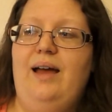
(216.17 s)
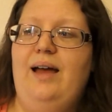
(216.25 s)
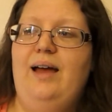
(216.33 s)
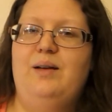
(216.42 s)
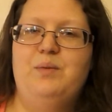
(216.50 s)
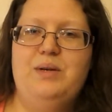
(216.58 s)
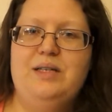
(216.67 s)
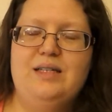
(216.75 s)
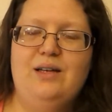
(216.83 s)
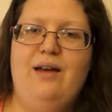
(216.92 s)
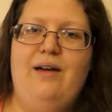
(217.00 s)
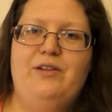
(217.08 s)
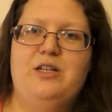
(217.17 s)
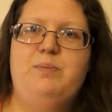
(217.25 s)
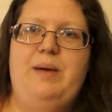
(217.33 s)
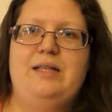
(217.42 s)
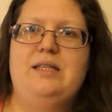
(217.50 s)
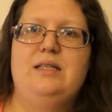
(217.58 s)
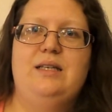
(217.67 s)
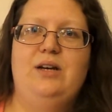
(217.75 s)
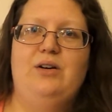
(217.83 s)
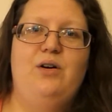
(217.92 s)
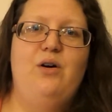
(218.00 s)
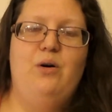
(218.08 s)
and we still have expenses
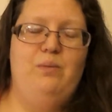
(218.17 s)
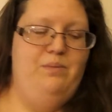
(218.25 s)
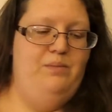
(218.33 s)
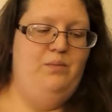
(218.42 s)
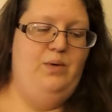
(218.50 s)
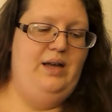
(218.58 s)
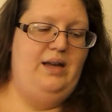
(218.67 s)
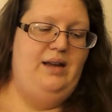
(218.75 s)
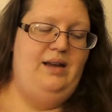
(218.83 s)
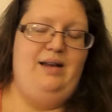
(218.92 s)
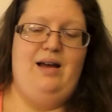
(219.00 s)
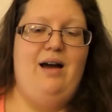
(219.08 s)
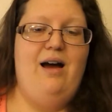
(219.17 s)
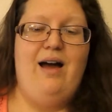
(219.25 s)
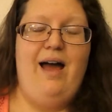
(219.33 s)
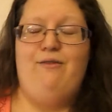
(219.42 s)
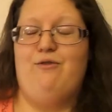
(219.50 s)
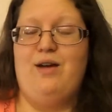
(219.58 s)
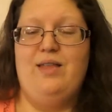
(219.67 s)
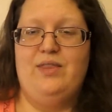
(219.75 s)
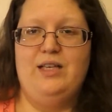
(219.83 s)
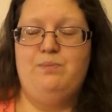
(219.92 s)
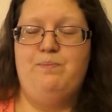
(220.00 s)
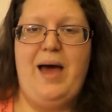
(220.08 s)
here at home. We have rent
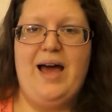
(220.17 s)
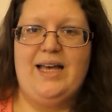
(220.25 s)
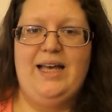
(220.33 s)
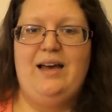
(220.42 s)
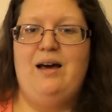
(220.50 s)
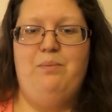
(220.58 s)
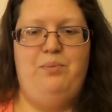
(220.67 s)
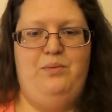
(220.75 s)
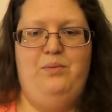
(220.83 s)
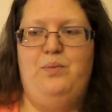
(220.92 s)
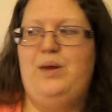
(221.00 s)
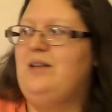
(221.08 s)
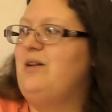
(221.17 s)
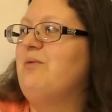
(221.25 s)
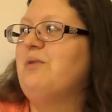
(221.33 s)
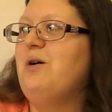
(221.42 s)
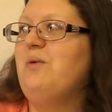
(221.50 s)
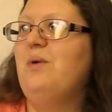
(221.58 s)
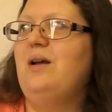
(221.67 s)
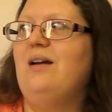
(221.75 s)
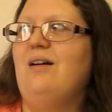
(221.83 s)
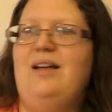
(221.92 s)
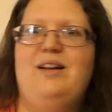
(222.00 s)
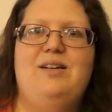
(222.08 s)
that's backing up. We don't know when
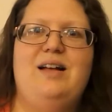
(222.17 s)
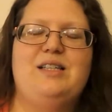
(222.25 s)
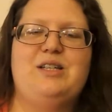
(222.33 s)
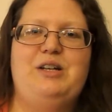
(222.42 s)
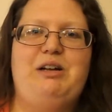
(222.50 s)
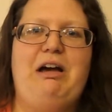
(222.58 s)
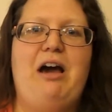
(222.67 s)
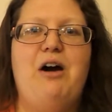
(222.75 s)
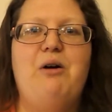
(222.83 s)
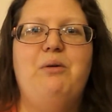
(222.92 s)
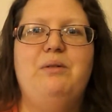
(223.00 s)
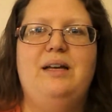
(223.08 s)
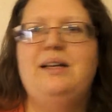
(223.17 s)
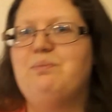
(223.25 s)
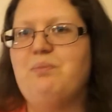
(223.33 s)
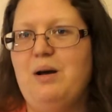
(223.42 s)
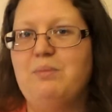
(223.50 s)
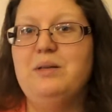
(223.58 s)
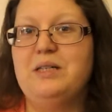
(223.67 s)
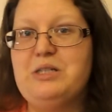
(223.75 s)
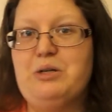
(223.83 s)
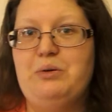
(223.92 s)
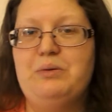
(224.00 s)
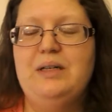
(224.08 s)
our internet's going to go. It probably
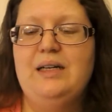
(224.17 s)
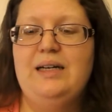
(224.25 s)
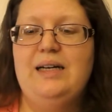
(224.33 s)
soon.